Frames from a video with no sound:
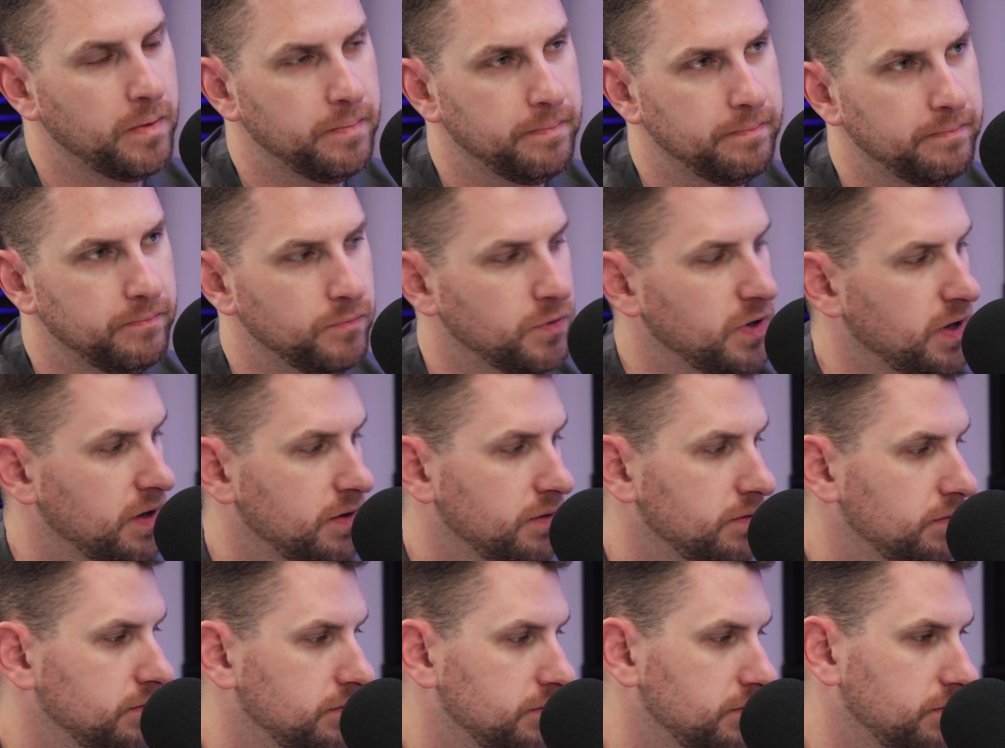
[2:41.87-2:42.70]
So we're
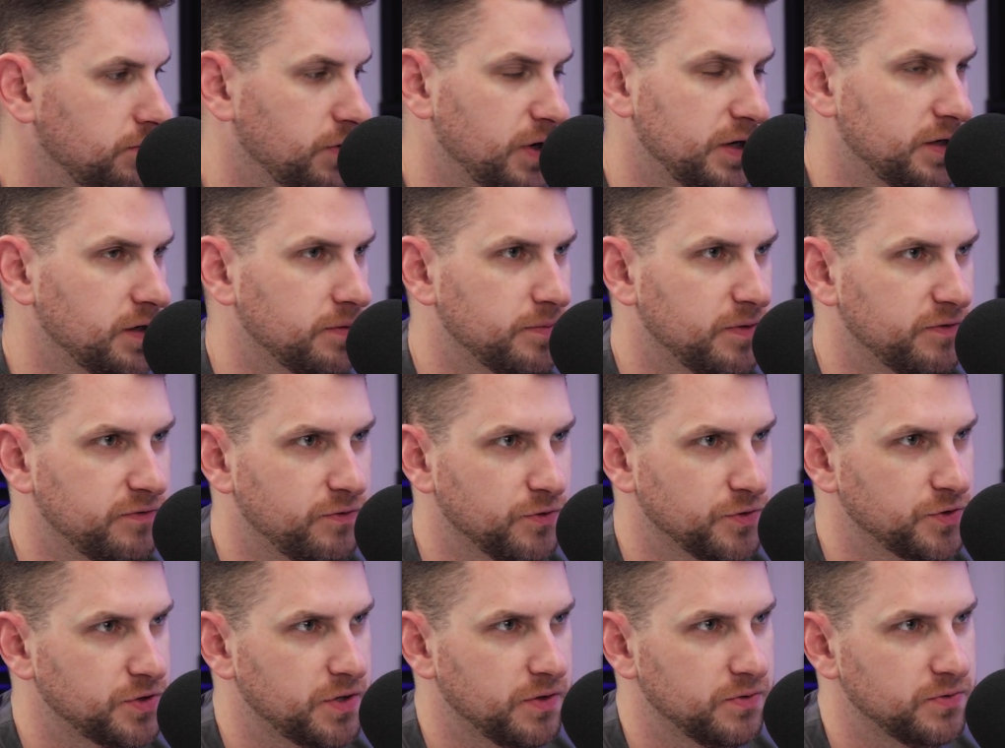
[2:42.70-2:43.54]
not talking about
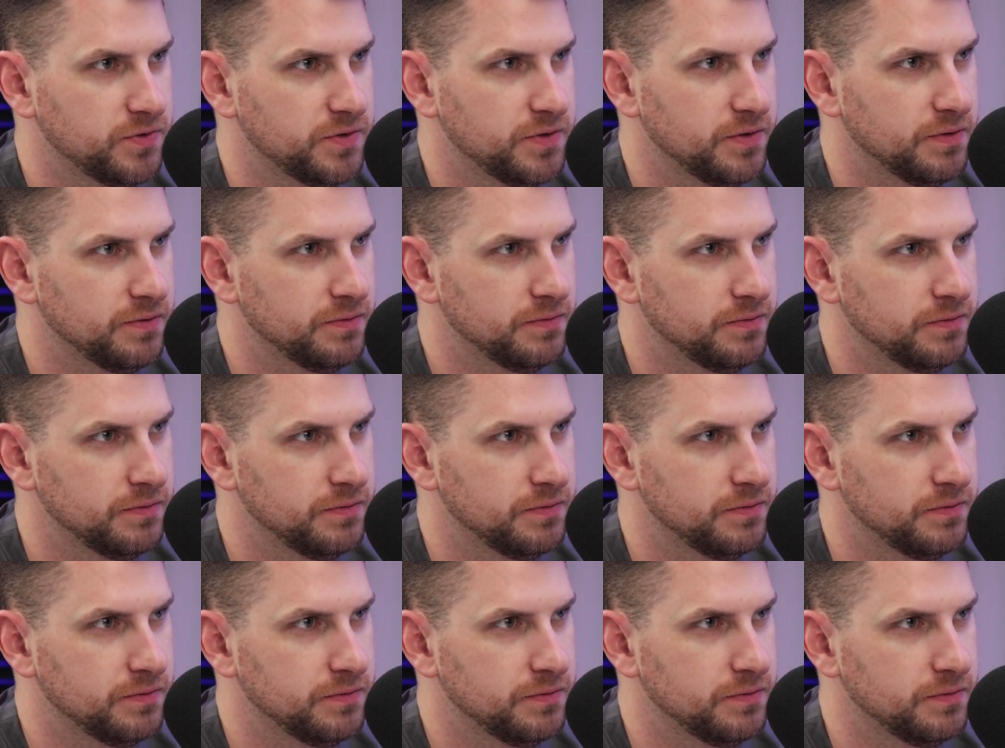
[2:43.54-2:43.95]
force ghosts though.